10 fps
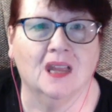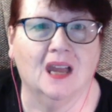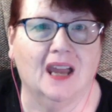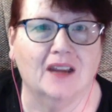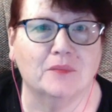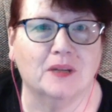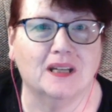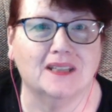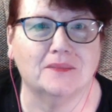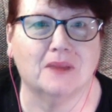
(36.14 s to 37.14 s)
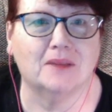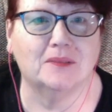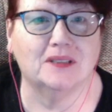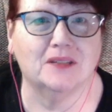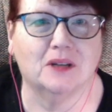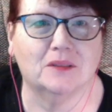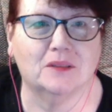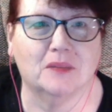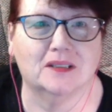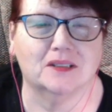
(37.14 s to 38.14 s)
Hi everybody, it's Mama D.
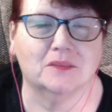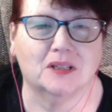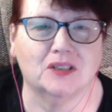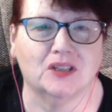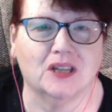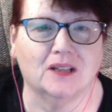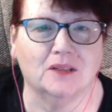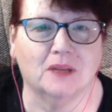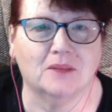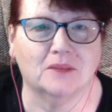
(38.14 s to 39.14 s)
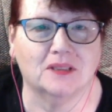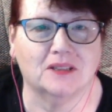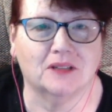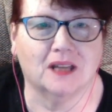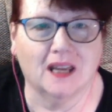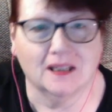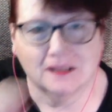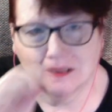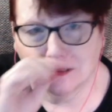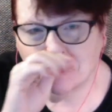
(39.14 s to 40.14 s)
Welcome back to my channel, Mama D
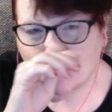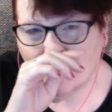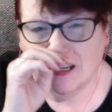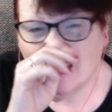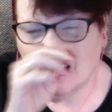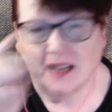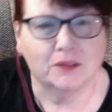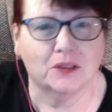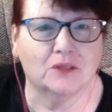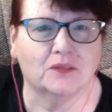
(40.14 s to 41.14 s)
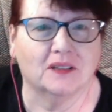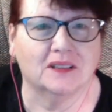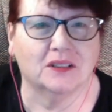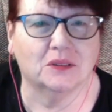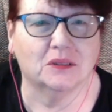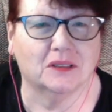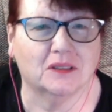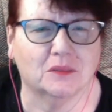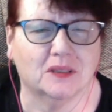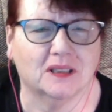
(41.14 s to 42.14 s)
Reacts. And I don't know if I told
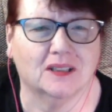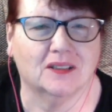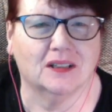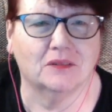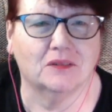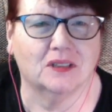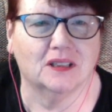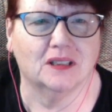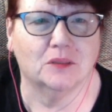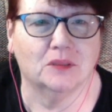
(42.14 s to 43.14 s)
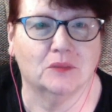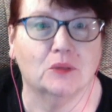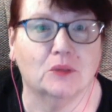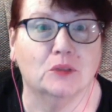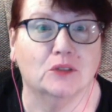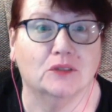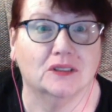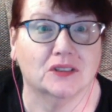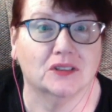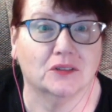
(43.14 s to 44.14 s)
everybody on every video, but we're moving.
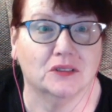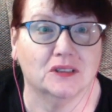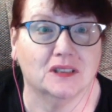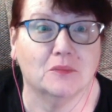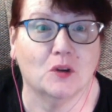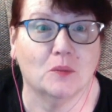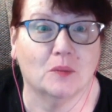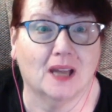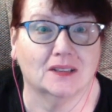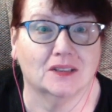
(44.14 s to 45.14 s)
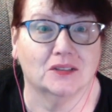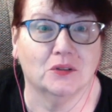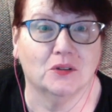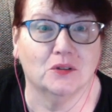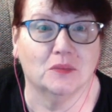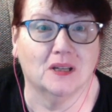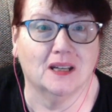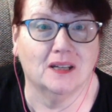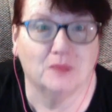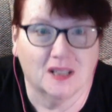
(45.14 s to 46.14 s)
So if you see more boxes growing
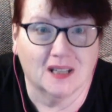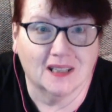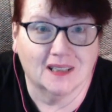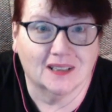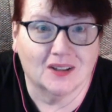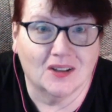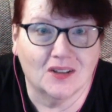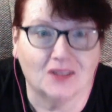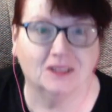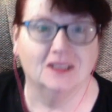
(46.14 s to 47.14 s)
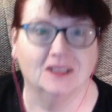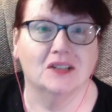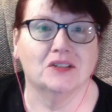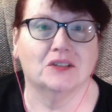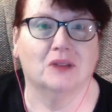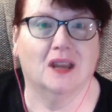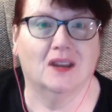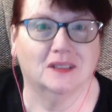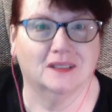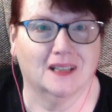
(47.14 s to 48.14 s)
behind me and I get all
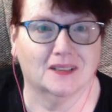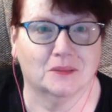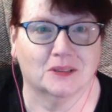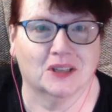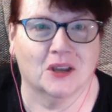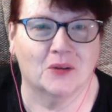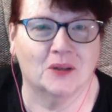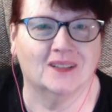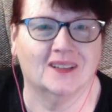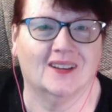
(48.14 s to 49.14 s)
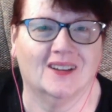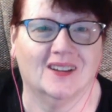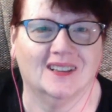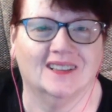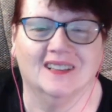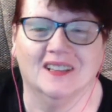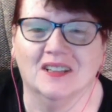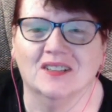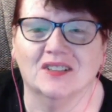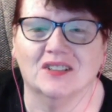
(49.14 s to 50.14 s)
surrounded, that's what's going on.
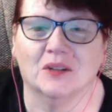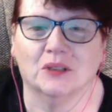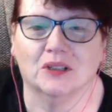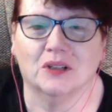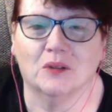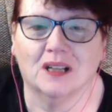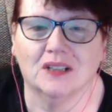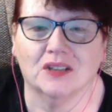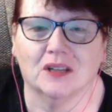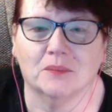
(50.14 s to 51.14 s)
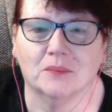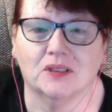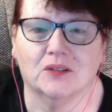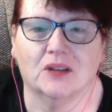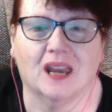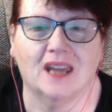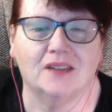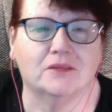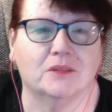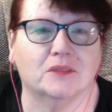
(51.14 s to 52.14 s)
So we're going to watch episode 8
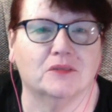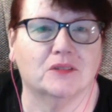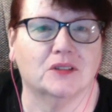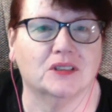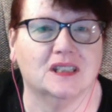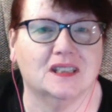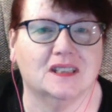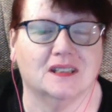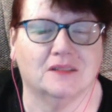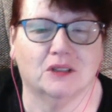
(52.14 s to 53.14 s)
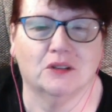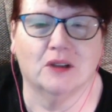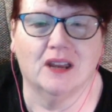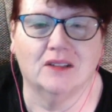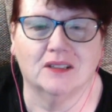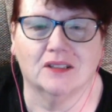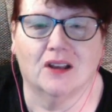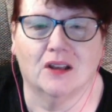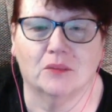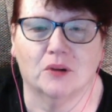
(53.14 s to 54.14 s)
from the first season of The Crown. It's
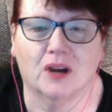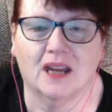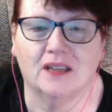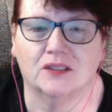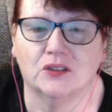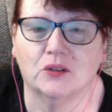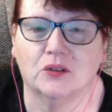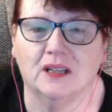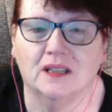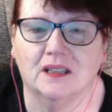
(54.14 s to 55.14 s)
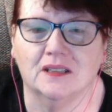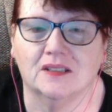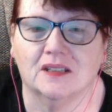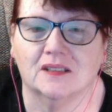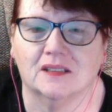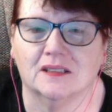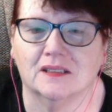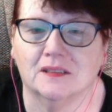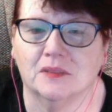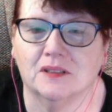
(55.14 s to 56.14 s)
called Pride and Joy. It says
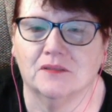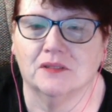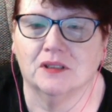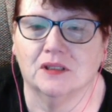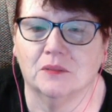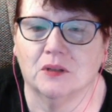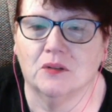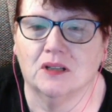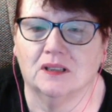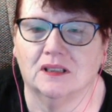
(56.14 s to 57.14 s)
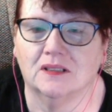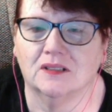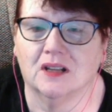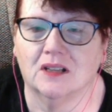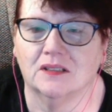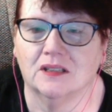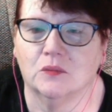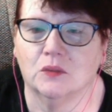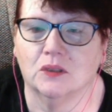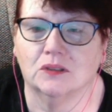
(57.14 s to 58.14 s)
Elizabeth and Philip go on an exhausting
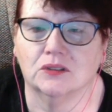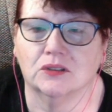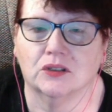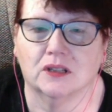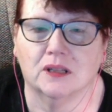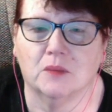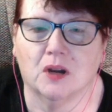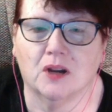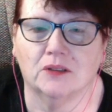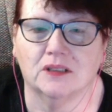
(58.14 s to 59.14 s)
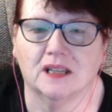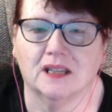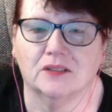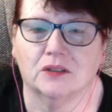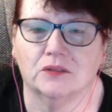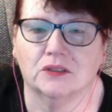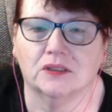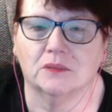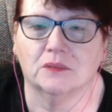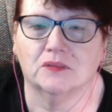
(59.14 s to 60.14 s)
world journey. Margaret takes over
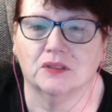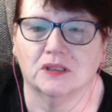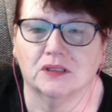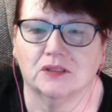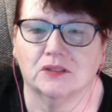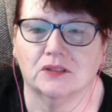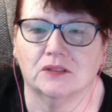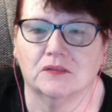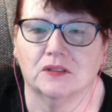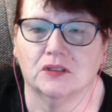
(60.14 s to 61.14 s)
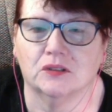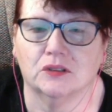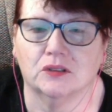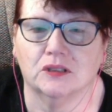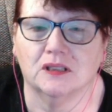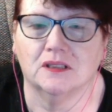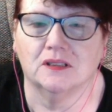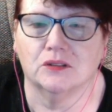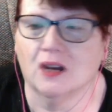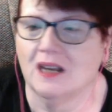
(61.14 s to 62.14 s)
some of her sister's official duties
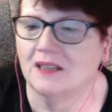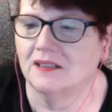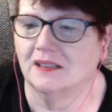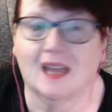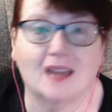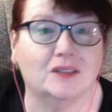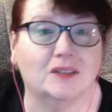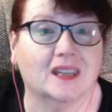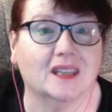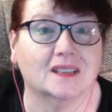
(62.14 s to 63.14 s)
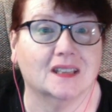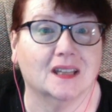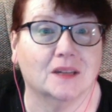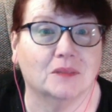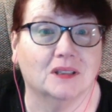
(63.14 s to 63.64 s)
and tries to liven things up.